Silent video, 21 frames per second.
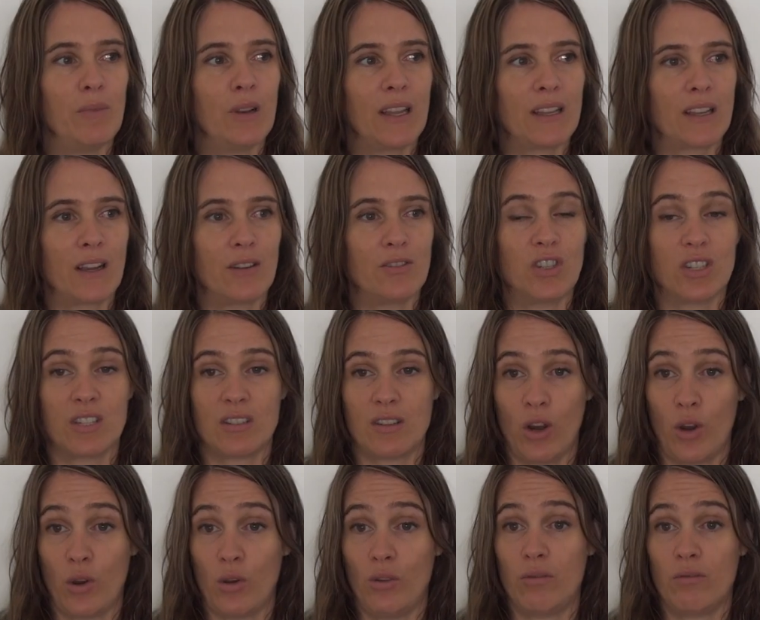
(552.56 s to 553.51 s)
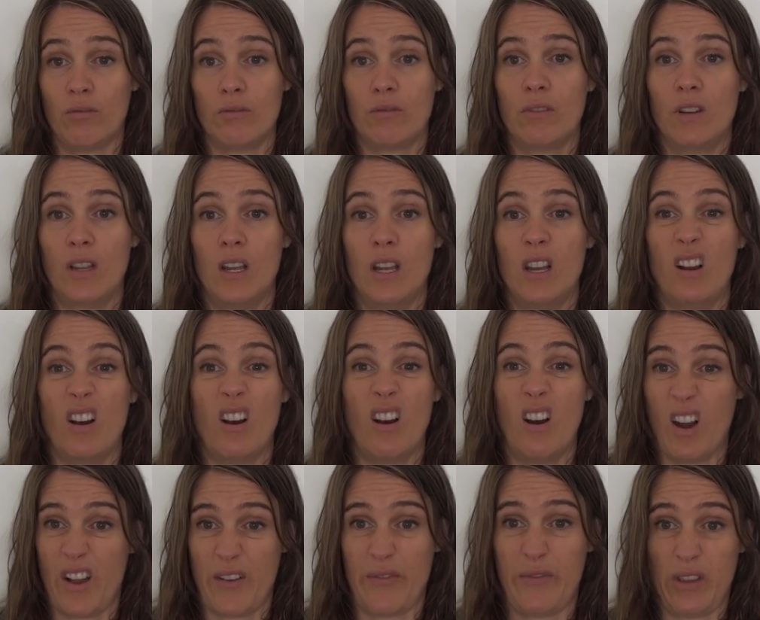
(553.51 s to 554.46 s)
like I'd just own,
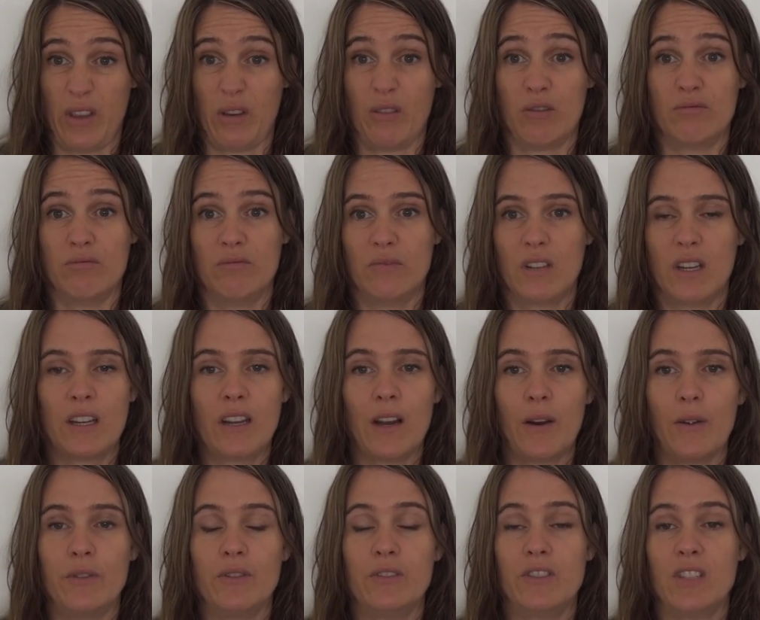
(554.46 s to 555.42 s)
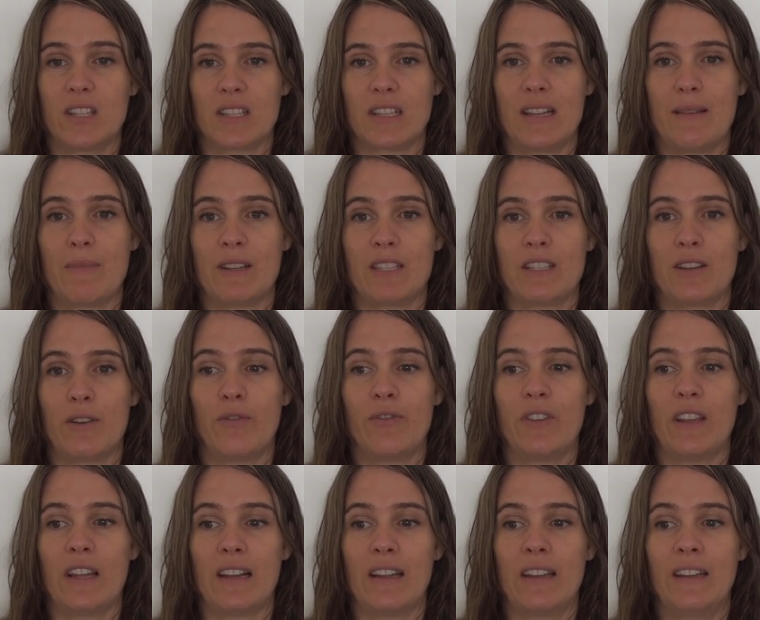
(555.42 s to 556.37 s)
I feel, and I'd just let
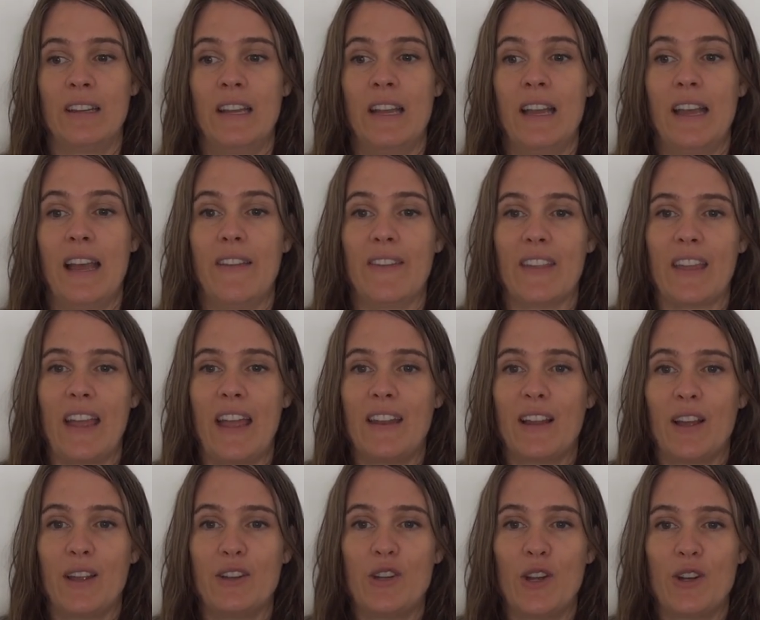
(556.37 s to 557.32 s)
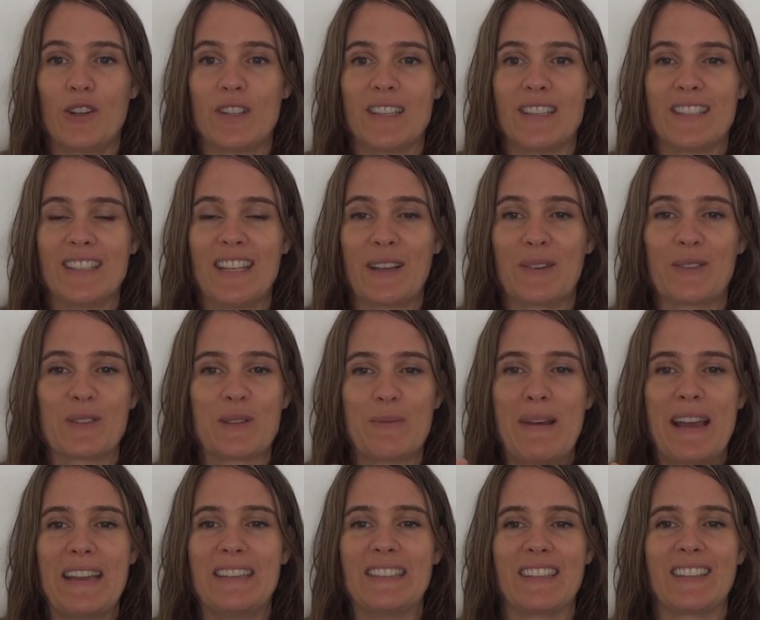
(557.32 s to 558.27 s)
myself feel it. And I noticed this thing, it was
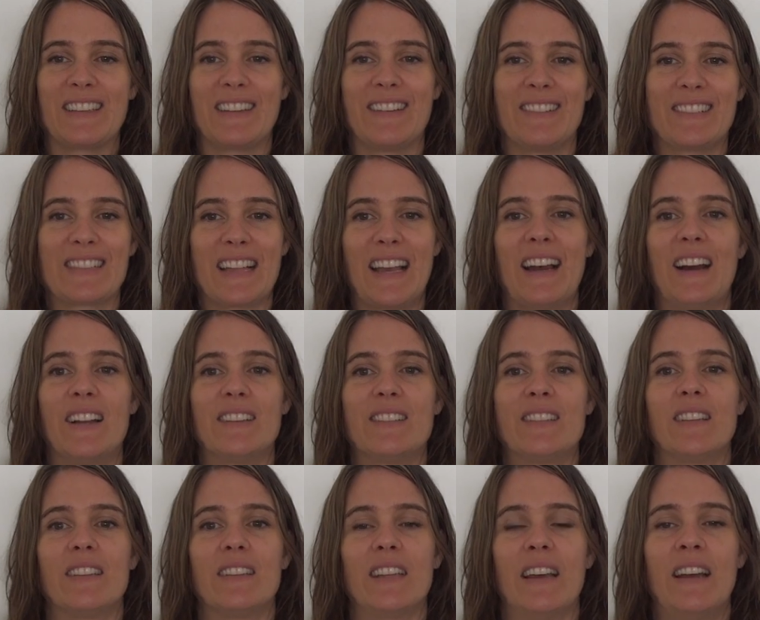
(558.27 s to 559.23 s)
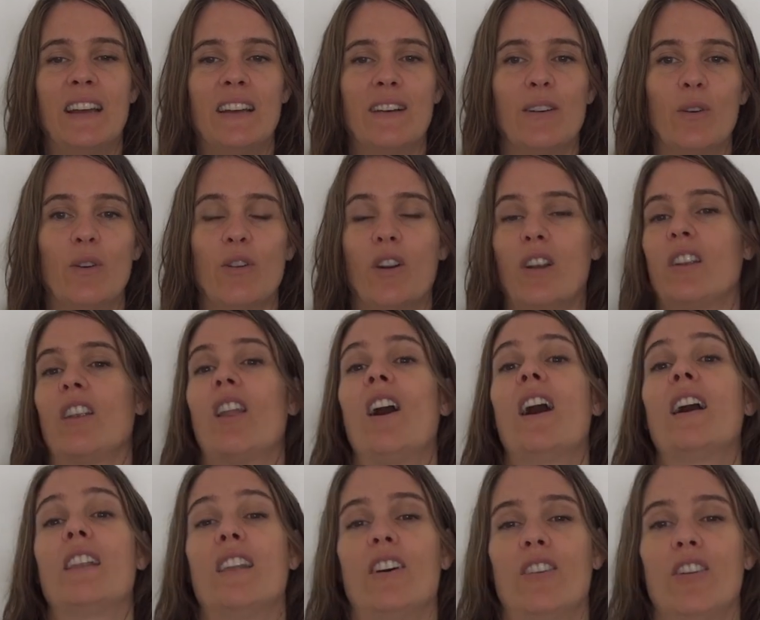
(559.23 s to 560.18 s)
amazing. It was like, I'd sit there or I'd
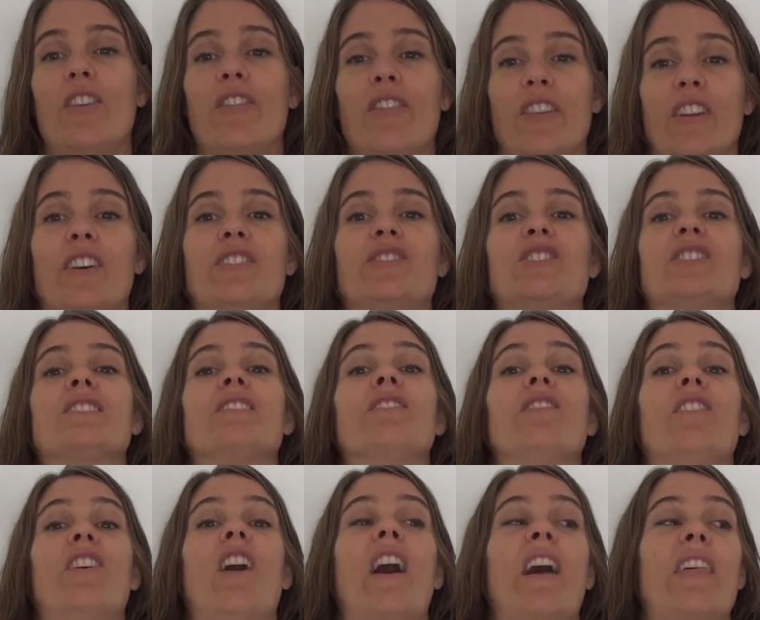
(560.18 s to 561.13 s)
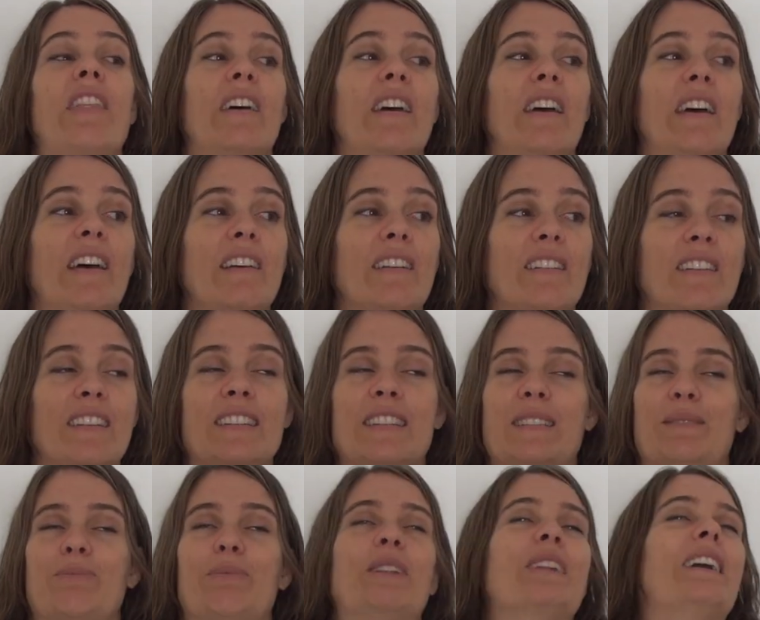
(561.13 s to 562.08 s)
laugh and I'd just lie there and
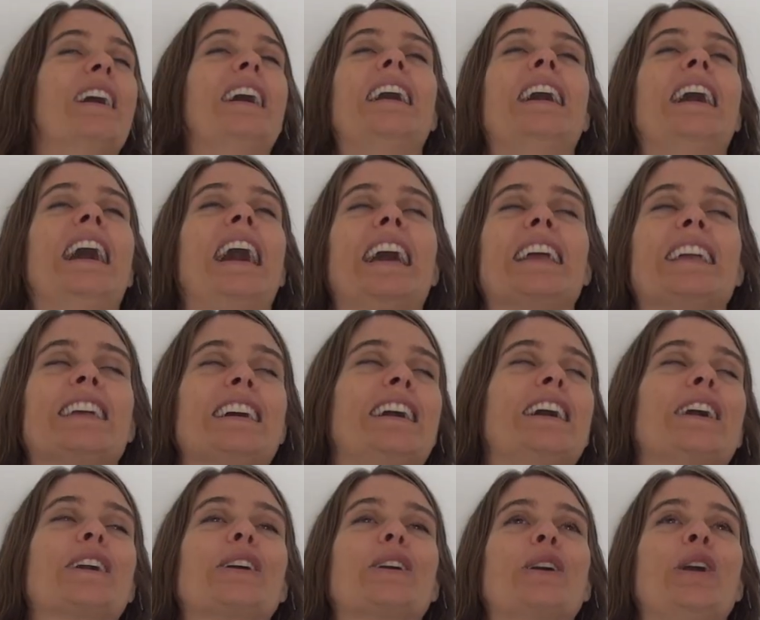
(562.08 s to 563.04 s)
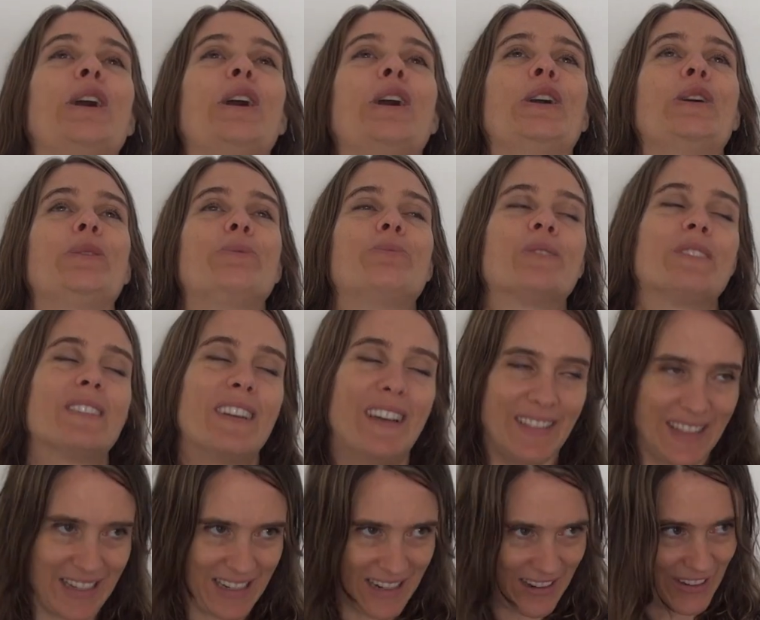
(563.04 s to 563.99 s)
just be like, I can't cope.
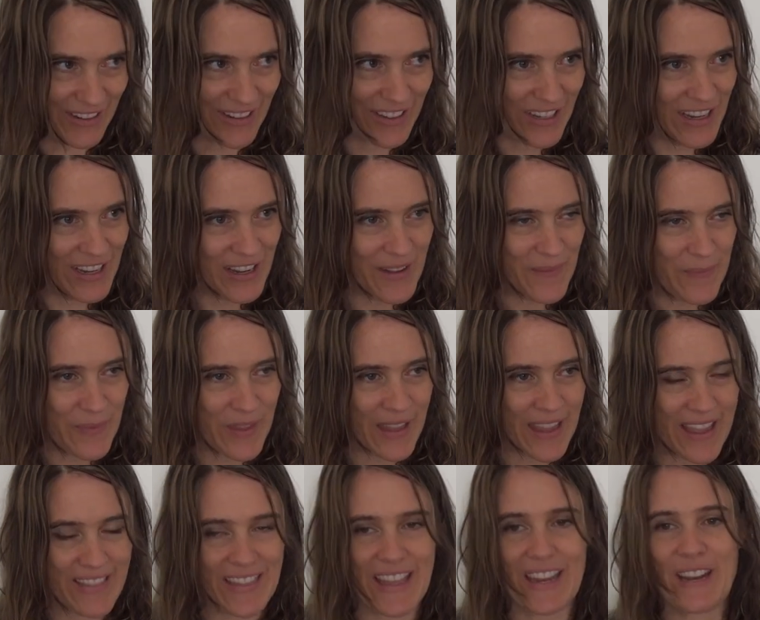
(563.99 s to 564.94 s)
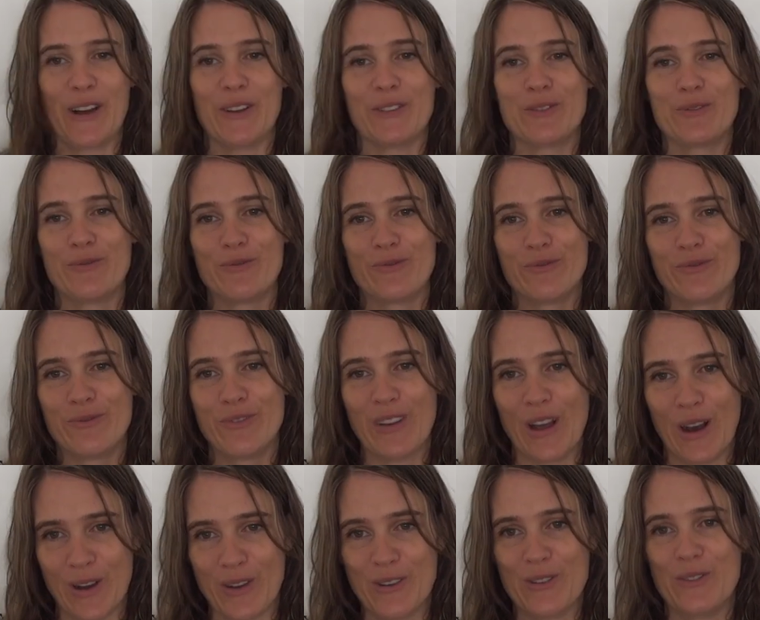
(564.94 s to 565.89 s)
And then
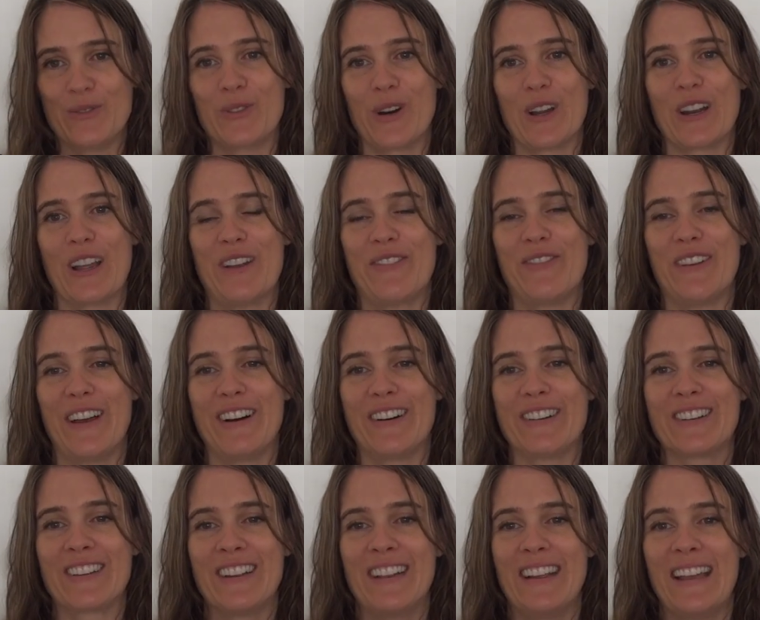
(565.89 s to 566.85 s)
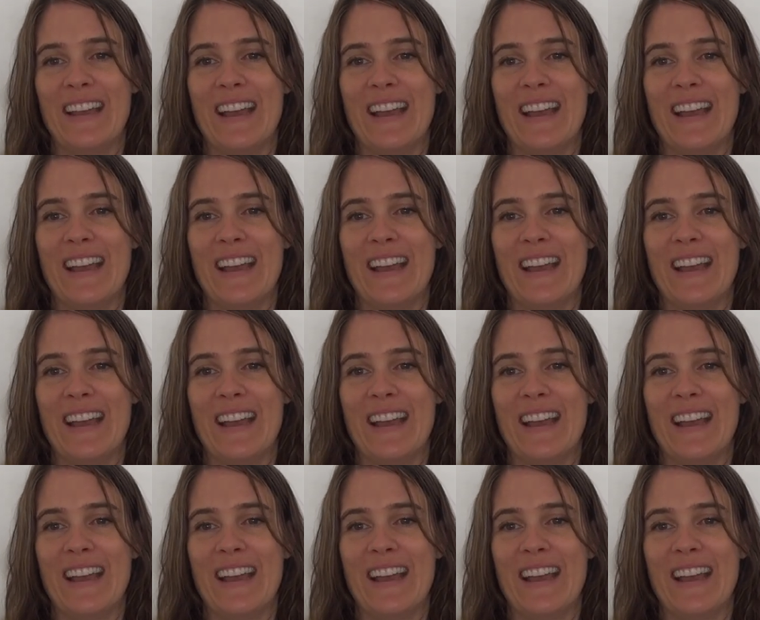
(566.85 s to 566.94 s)
I'd own what I felt.